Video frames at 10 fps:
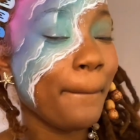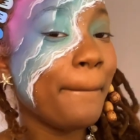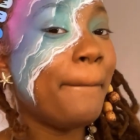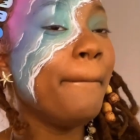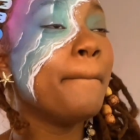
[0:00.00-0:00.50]

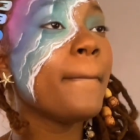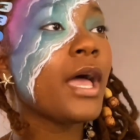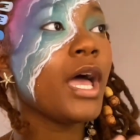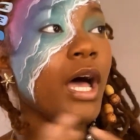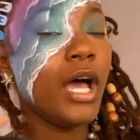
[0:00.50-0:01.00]

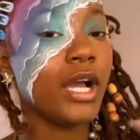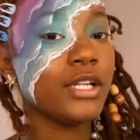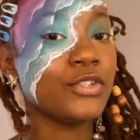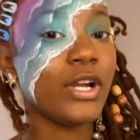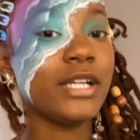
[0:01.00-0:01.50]
I got
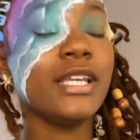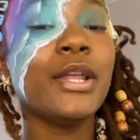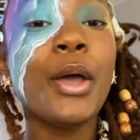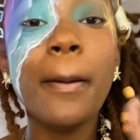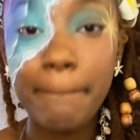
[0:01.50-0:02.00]
distracted.
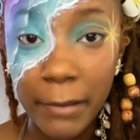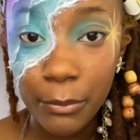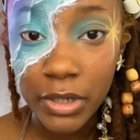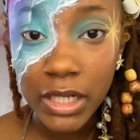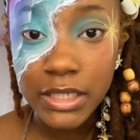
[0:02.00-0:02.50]
But
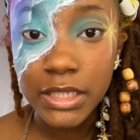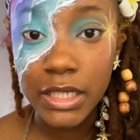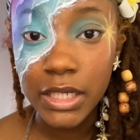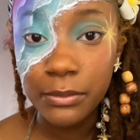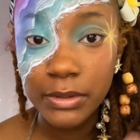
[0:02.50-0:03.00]
what I
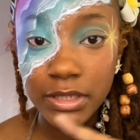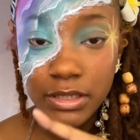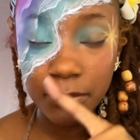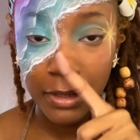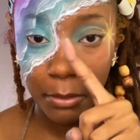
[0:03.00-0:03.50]
did was I
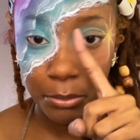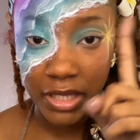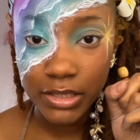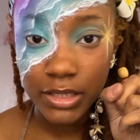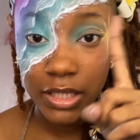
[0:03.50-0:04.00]
took my
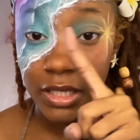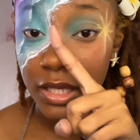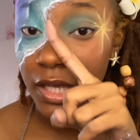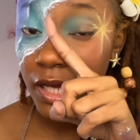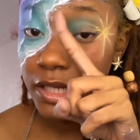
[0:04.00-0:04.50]
base
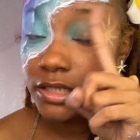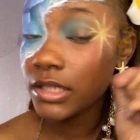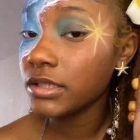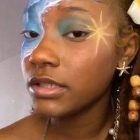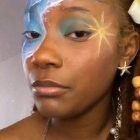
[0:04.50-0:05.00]
thingy, I
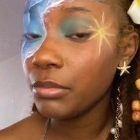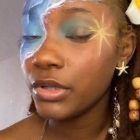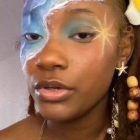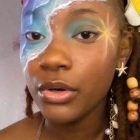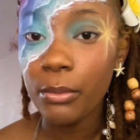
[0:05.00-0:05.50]
took some
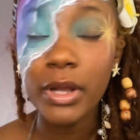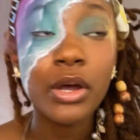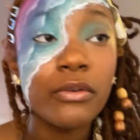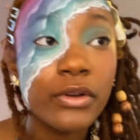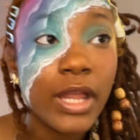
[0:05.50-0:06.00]
blue, went
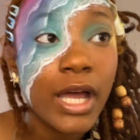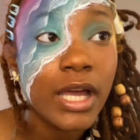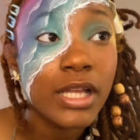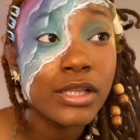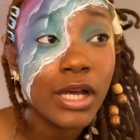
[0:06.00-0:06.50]
over that,
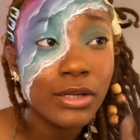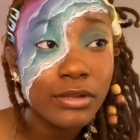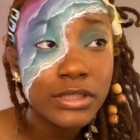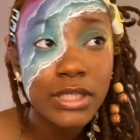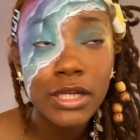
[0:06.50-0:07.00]
and I know it
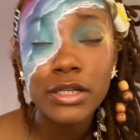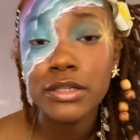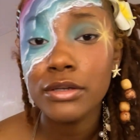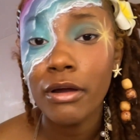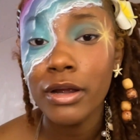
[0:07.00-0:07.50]
looks kind of
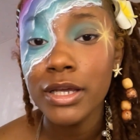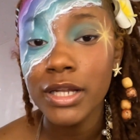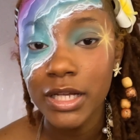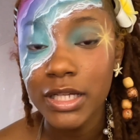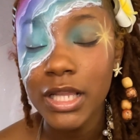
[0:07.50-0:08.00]
dark and
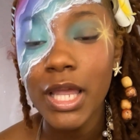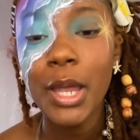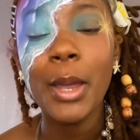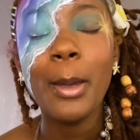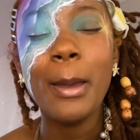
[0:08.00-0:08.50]
ugly,
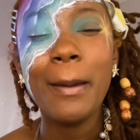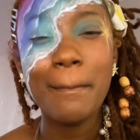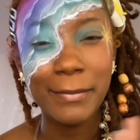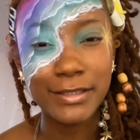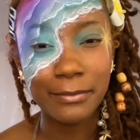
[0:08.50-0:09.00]

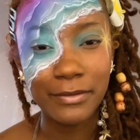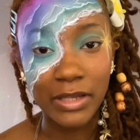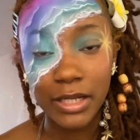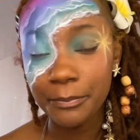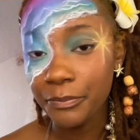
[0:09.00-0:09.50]
but it's gonna be
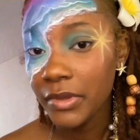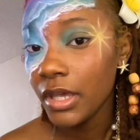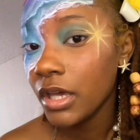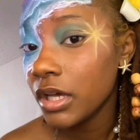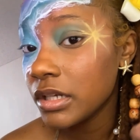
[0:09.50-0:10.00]
fine.
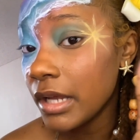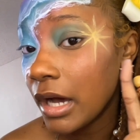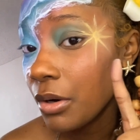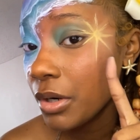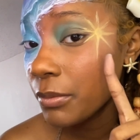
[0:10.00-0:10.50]

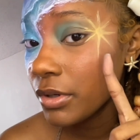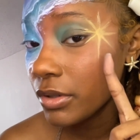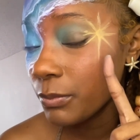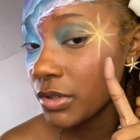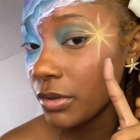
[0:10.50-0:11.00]
Now
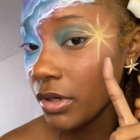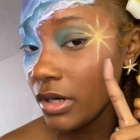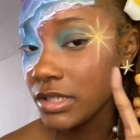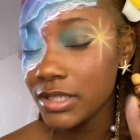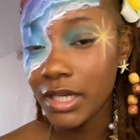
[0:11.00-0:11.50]
we're doing our
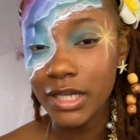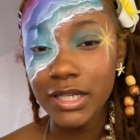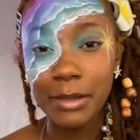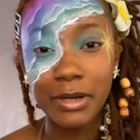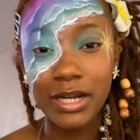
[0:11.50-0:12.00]
sun.
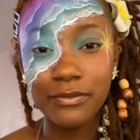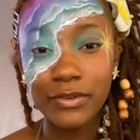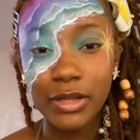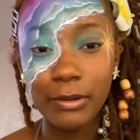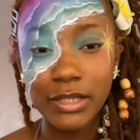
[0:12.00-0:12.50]
I'm kind of
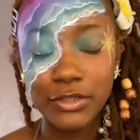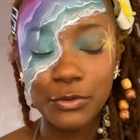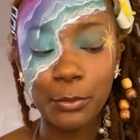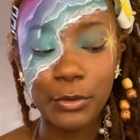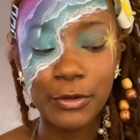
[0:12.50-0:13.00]
following a
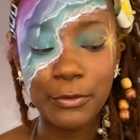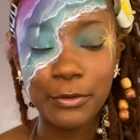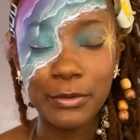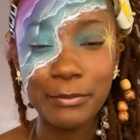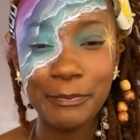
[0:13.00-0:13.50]
tutorial.